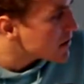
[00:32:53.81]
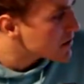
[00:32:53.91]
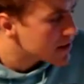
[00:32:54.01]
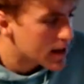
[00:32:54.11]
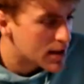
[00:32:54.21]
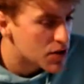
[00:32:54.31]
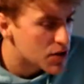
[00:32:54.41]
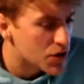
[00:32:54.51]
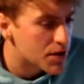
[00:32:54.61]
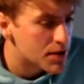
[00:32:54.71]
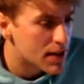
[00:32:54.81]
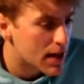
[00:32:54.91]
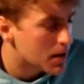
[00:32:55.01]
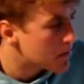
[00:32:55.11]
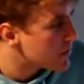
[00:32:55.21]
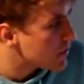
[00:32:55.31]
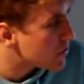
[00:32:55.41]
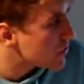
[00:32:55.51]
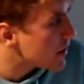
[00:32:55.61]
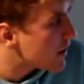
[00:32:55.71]
they're saying you shouldn't
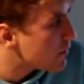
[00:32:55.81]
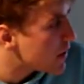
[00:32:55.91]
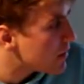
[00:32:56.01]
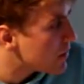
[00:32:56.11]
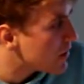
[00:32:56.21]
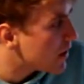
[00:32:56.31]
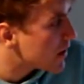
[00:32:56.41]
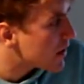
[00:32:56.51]
have people